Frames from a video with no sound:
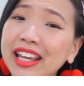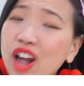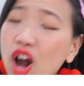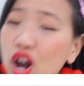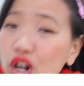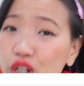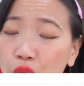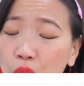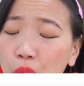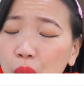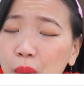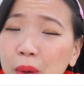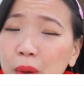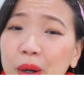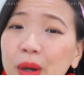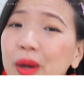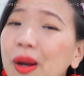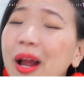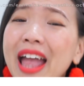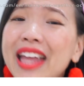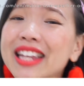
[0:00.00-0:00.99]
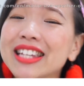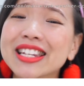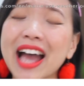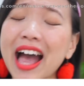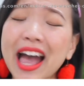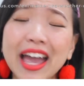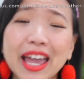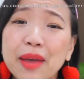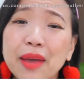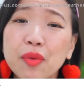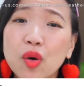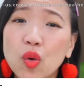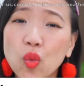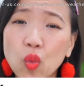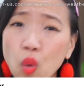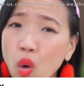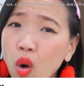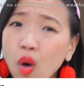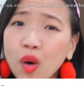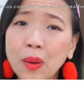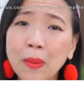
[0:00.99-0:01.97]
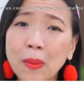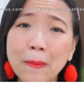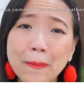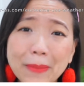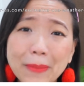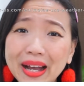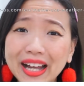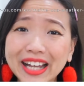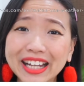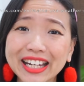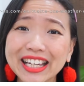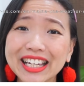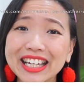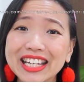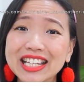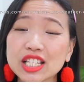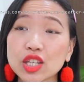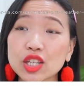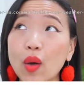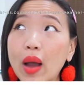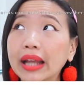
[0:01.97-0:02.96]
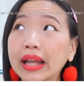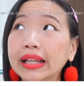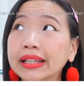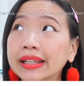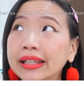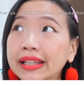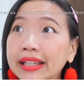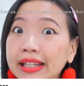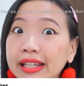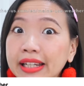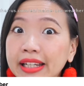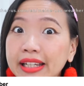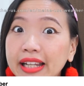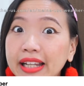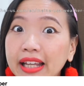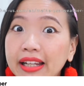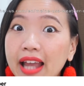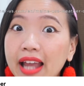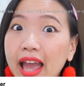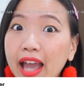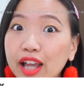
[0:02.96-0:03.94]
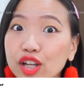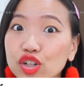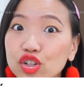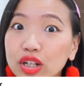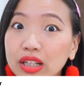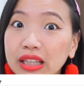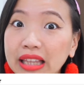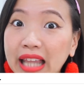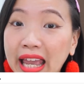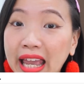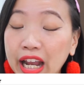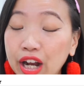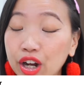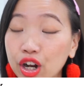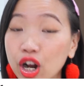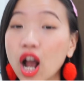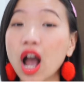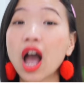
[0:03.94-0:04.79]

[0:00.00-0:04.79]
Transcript: October and I am a warm bunny, so I need an extra layer